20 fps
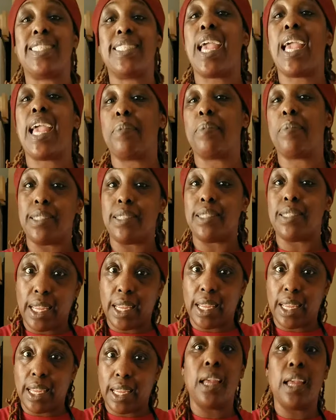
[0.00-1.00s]
because
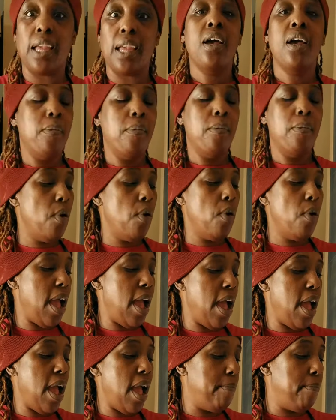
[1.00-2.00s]
again, more air
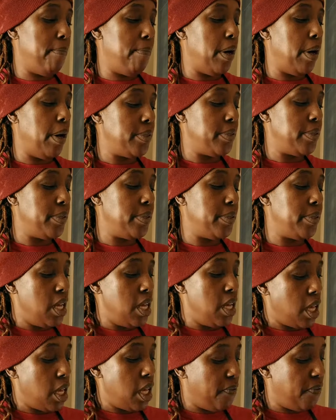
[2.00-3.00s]
bubbles.
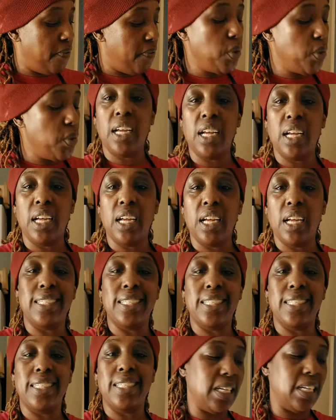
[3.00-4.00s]
If you seal it, it
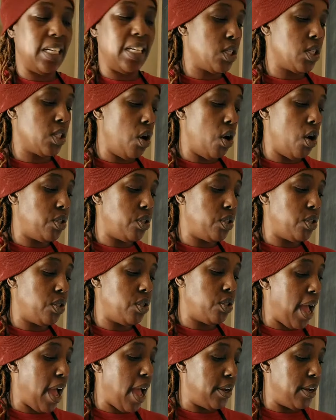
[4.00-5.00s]
just goes around
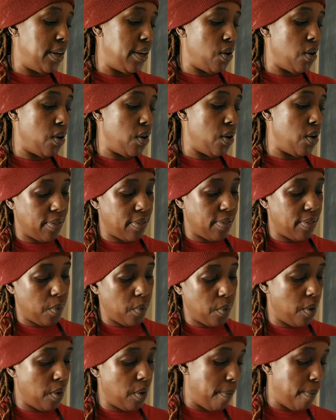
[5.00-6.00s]
and you don't have to worry
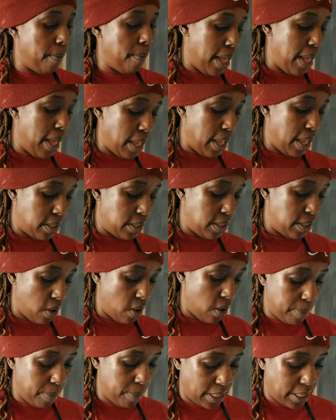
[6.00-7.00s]
about that. So I'm going to
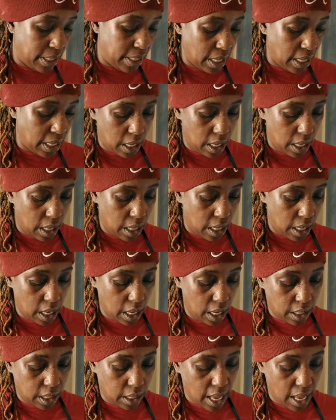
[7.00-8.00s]
seal these
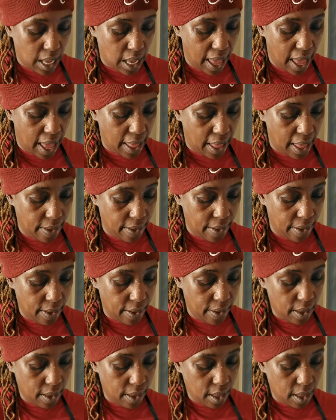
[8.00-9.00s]
down,
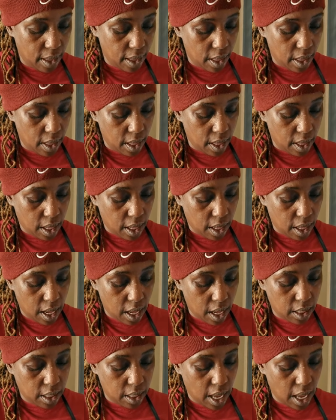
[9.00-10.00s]
because
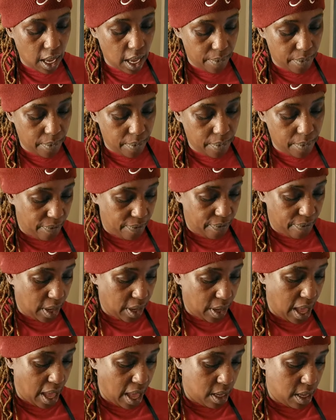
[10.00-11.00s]
that one I forgot
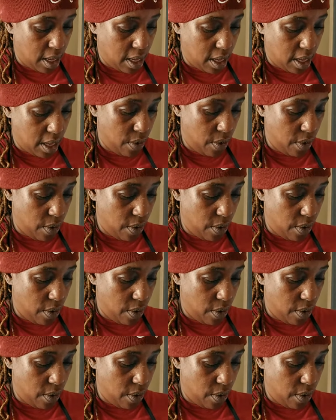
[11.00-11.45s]
to do.